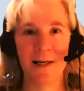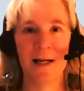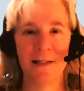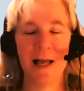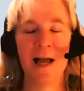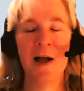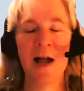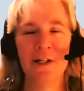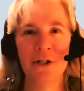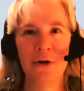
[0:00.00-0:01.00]
Yes,
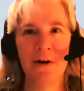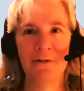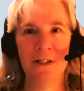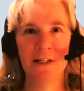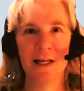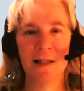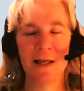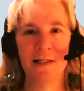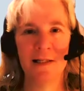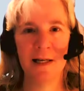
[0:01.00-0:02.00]
I do have to say
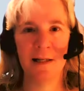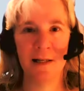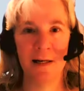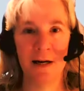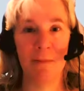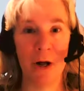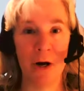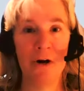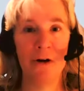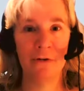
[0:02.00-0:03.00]
that sailing a
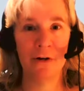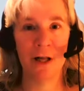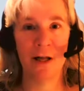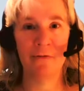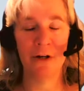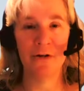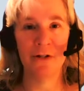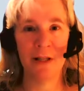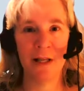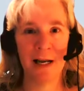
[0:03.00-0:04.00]
monohull for a lot of years
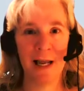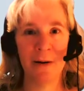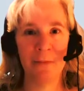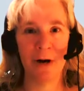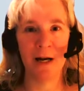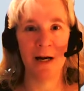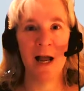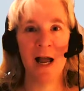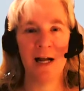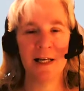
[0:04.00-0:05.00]
and then a catamaran,
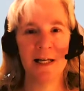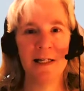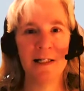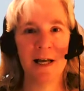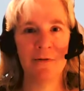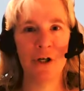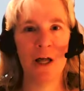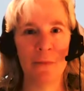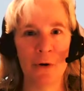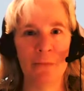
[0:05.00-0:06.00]
I tended to have a
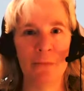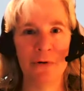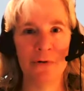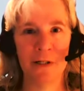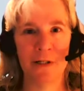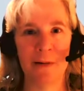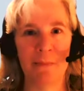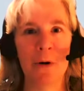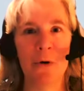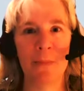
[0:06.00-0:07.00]
lot more bruises and
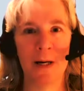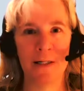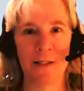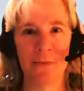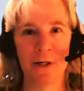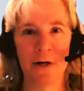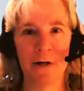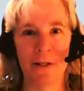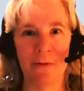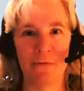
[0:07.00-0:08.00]
boat bites, we
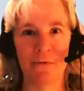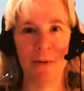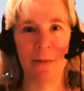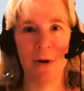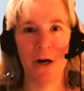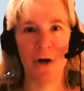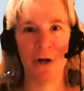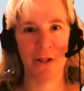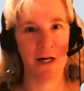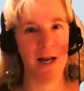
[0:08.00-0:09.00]
called them, from the
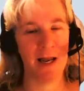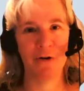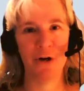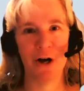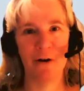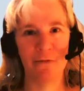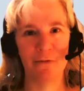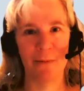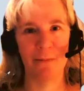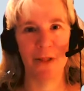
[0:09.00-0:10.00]
monohull than I ever got
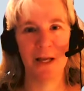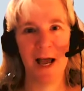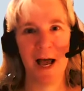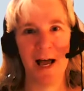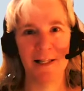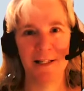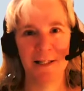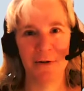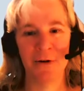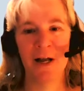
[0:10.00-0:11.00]
from the cat.
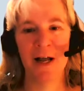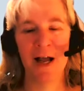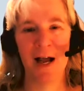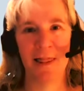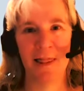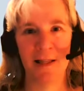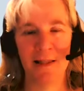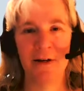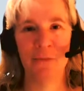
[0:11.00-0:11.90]
So I think there